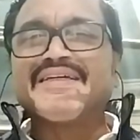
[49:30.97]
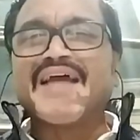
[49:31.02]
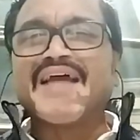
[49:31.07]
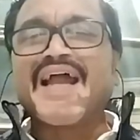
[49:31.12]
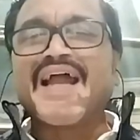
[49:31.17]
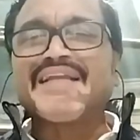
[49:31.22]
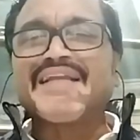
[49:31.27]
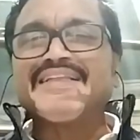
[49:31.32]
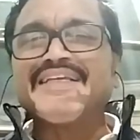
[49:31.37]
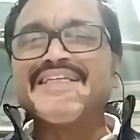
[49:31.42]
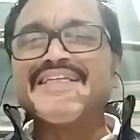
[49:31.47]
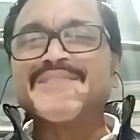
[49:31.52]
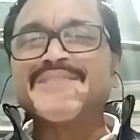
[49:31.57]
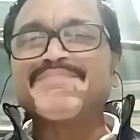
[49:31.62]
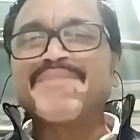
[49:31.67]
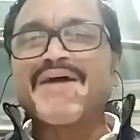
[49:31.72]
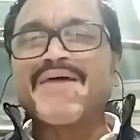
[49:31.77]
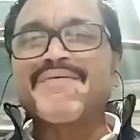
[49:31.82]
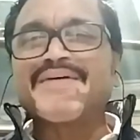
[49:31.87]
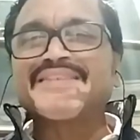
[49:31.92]
and these
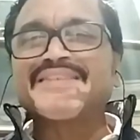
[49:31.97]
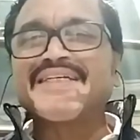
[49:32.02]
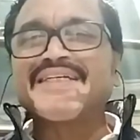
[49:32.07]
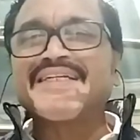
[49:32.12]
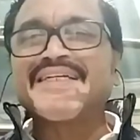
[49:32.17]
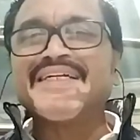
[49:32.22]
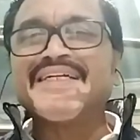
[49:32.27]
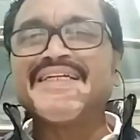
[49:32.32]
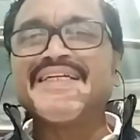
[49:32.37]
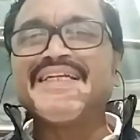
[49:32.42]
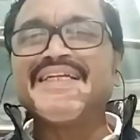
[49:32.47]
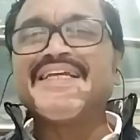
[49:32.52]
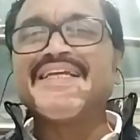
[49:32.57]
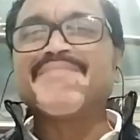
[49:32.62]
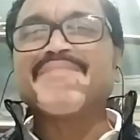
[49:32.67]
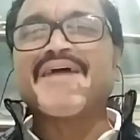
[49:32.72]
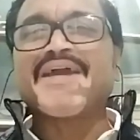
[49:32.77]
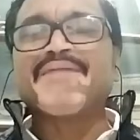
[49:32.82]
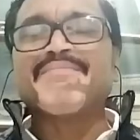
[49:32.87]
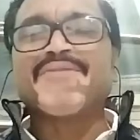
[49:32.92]
powers are hidden in
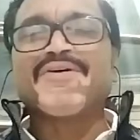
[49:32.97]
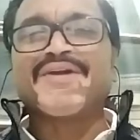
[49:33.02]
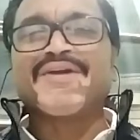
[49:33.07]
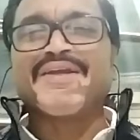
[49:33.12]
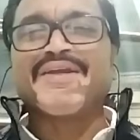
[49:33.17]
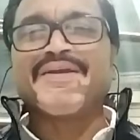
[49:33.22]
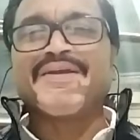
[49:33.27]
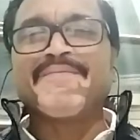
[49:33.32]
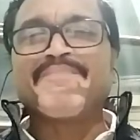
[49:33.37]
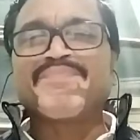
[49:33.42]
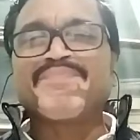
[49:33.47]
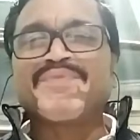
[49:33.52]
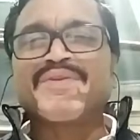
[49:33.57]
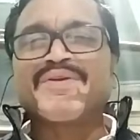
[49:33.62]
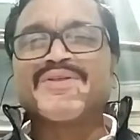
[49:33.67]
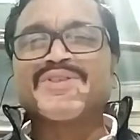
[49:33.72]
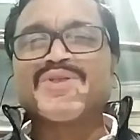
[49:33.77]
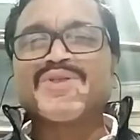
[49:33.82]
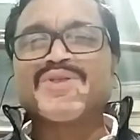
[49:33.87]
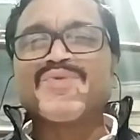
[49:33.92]
my body.
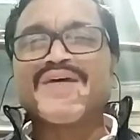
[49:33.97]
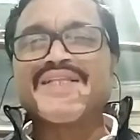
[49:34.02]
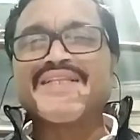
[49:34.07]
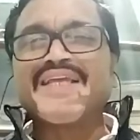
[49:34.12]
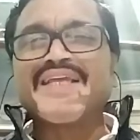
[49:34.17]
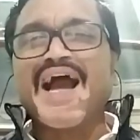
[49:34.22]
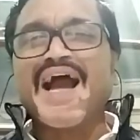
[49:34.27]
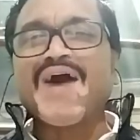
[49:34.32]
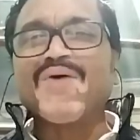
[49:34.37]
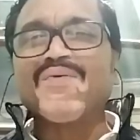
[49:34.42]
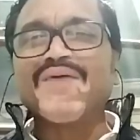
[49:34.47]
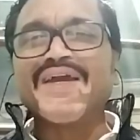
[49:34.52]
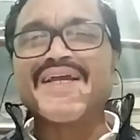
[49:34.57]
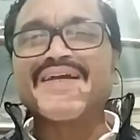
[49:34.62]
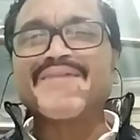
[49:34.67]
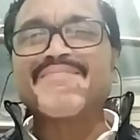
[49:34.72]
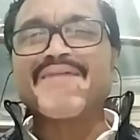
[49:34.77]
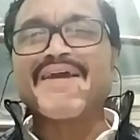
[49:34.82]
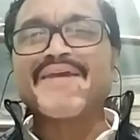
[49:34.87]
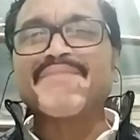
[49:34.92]
So when they
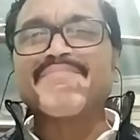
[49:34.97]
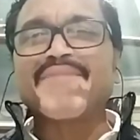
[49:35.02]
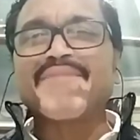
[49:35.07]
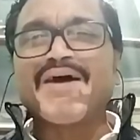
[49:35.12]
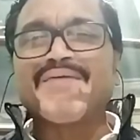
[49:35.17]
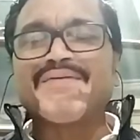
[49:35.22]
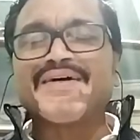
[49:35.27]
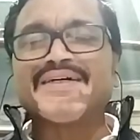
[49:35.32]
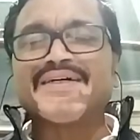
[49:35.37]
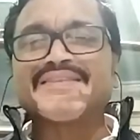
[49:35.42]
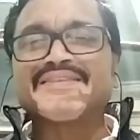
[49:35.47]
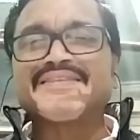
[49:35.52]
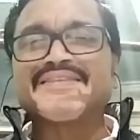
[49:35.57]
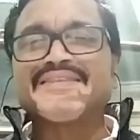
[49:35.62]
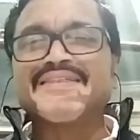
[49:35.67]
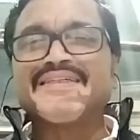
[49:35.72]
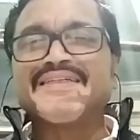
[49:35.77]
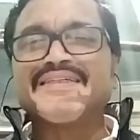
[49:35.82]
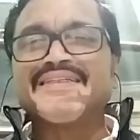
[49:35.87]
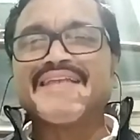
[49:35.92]
awake my powers,
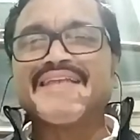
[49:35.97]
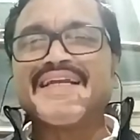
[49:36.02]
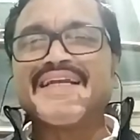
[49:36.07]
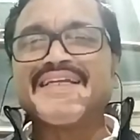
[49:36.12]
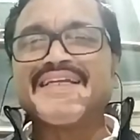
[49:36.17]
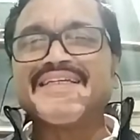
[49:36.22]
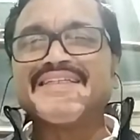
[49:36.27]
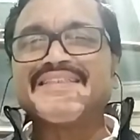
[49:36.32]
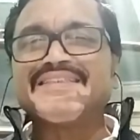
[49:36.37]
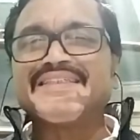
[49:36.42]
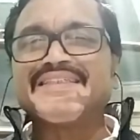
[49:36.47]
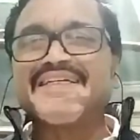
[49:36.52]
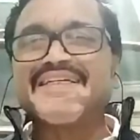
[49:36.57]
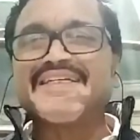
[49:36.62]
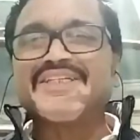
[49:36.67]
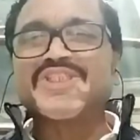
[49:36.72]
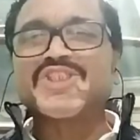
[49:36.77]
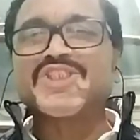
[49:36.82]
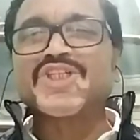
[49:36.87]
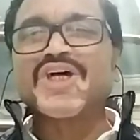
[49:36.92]
that is in
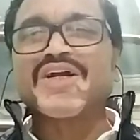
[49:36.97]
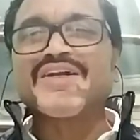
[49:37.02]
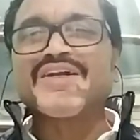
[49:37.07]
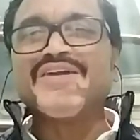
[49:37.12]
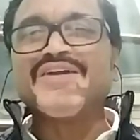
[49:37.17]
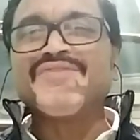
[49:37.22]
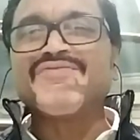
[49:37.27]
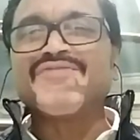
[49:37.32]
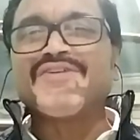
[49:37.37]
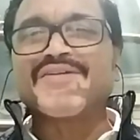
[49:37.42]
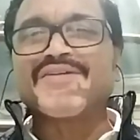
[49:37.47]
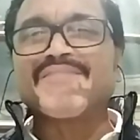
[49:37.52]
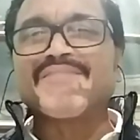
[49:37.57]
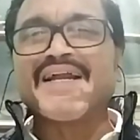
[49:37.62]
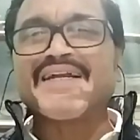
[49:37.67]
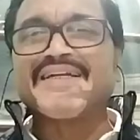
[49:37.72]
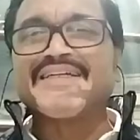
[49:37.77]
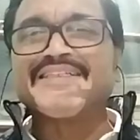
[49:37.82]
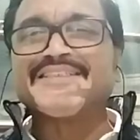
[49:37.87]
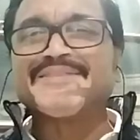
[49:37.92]
a subtle
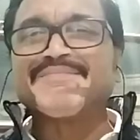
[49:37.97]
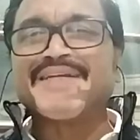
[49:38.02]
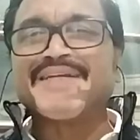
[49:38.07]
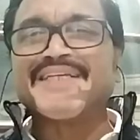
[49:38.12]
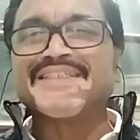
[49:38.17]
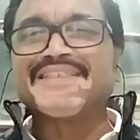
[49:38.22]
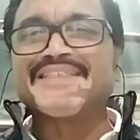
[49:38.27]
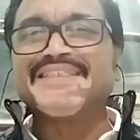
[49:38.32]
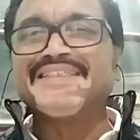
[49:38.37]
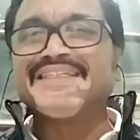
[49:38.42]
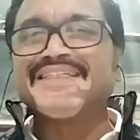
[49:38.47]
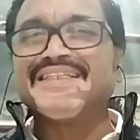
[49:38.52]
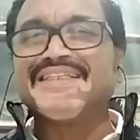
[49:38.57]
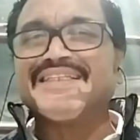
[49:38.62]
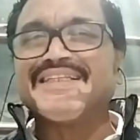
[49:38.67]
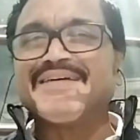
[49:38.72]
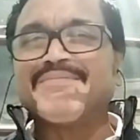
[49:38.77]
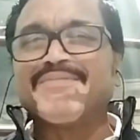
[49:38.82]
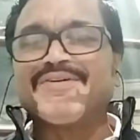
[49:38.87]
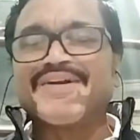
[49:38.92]
format is present in
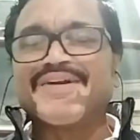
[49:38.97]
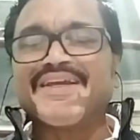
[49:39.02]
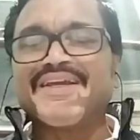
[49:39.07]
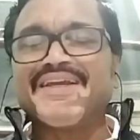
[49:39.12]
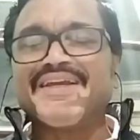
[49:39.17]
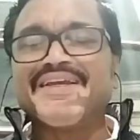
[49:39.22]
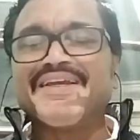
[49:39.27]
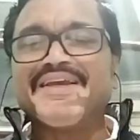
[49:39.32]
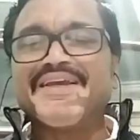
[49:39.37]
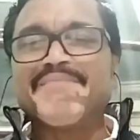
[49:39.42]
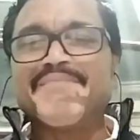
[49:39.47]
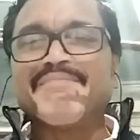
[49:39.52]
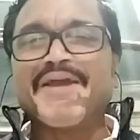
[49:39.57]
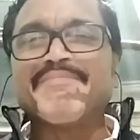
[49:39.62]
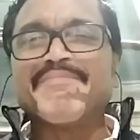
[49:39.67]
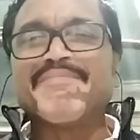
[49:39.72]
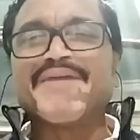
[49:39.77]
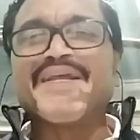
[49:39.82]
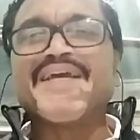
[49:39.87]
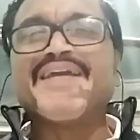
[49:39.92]
the body, my
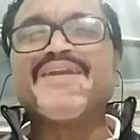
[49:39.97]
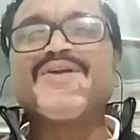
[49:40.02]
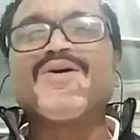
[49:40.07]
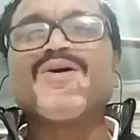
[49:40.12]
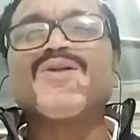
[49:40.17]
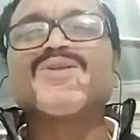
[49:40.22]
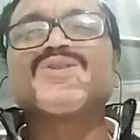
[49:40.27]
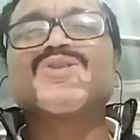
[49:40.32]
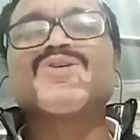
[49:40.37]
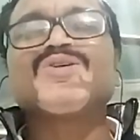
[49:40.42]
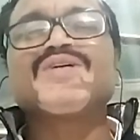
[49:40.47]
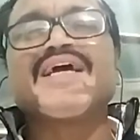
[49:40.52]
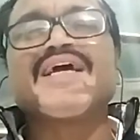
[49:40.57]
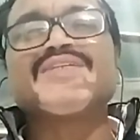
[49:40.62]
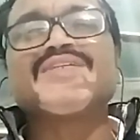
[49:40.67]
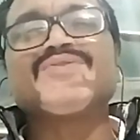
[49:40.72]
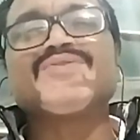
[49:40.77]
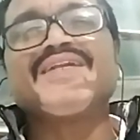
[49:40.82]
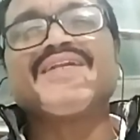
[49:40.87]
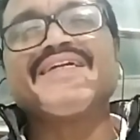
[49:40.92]
brain also
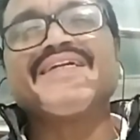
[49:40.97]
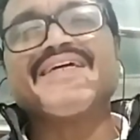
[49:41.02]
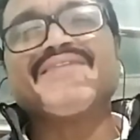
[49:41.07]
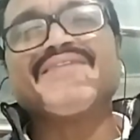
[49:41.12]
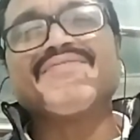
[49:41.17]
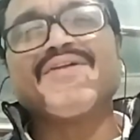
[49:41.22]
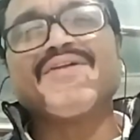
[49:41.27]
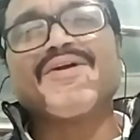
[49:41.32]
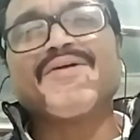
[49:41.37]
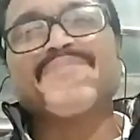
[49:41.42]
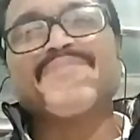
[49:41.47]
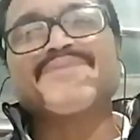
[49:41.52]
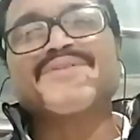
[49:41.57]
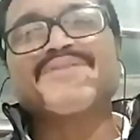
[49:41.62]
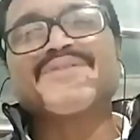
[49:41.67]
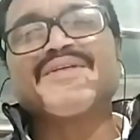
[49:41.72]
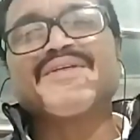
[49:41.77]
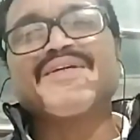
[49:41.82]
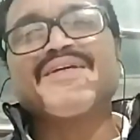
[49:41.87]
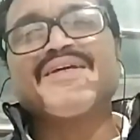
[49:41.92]
gradually
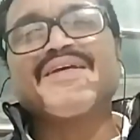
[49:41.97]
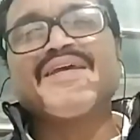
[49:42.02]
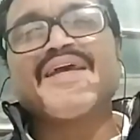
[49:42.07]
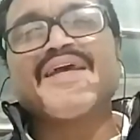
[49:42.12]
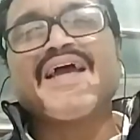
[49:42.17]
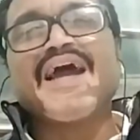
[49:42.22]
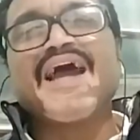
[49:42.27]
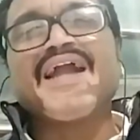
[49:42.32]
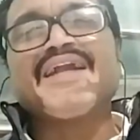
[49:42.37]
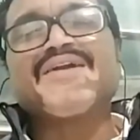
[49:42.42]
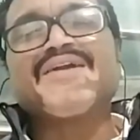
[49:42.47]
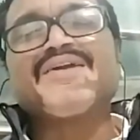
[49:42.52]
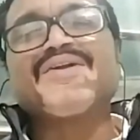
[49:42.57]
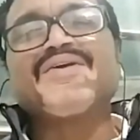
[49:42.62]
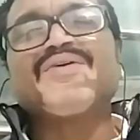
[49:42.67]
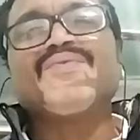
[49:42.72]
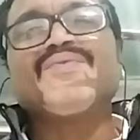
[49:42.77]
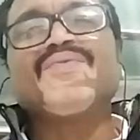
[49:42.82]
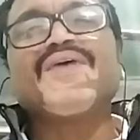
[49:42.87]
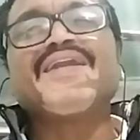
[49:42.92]
develops. And
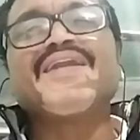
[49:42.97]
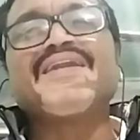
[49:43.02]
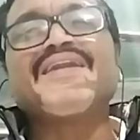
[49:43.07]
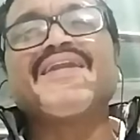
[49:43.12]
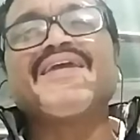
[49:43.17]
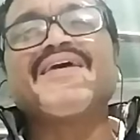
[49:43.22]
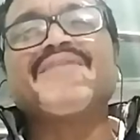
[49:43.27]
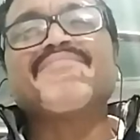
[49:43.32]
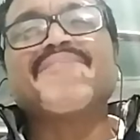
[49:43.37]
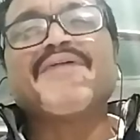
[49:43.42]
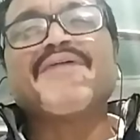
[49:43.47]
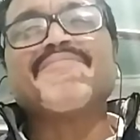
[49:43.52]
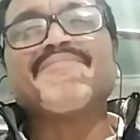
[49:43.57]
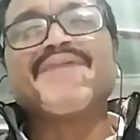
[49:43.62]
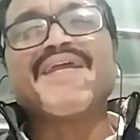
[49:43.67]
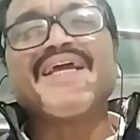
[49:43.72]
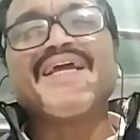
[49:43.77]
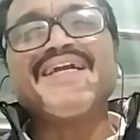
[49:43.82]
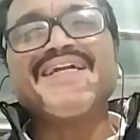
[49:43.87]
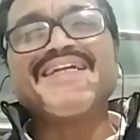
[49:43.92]
when my
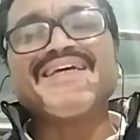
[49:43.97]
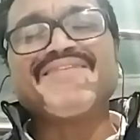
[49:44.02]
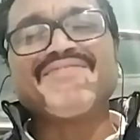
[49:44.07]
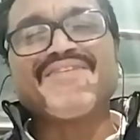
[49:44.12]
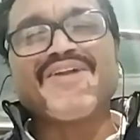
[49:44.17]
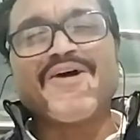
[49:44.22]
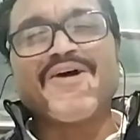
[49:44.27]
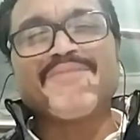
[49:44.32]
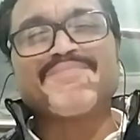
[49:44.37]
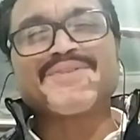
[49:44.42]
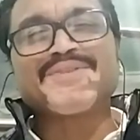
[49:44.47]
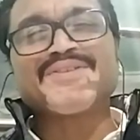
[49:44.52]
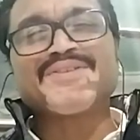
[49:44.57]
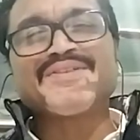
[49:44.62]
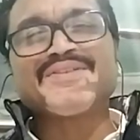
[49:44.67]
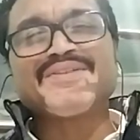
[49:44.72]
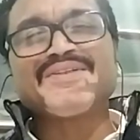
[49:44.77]
brain develops,